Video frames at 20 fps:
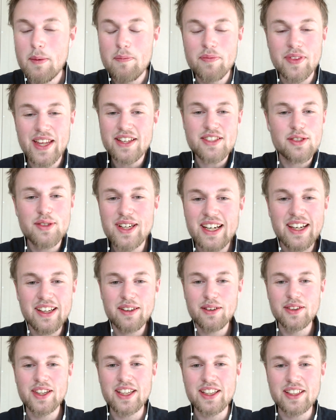that's
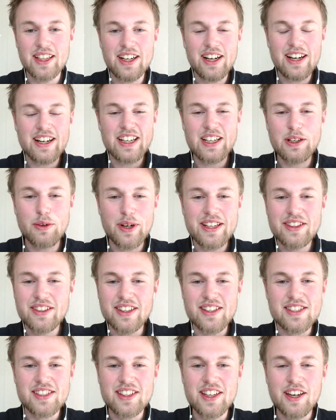really the
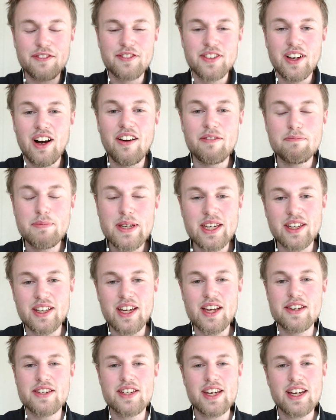greatest gift of being an
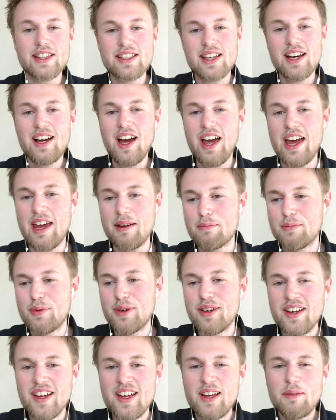NJ type.
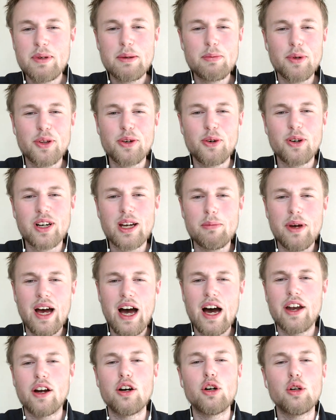People talk
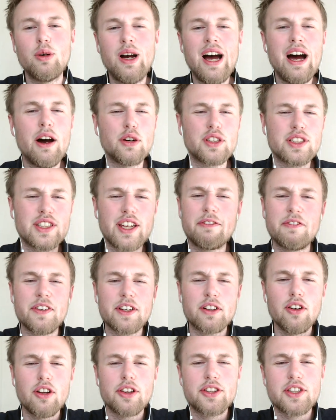about oh, how
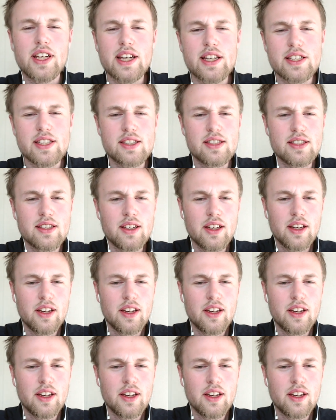difficult it is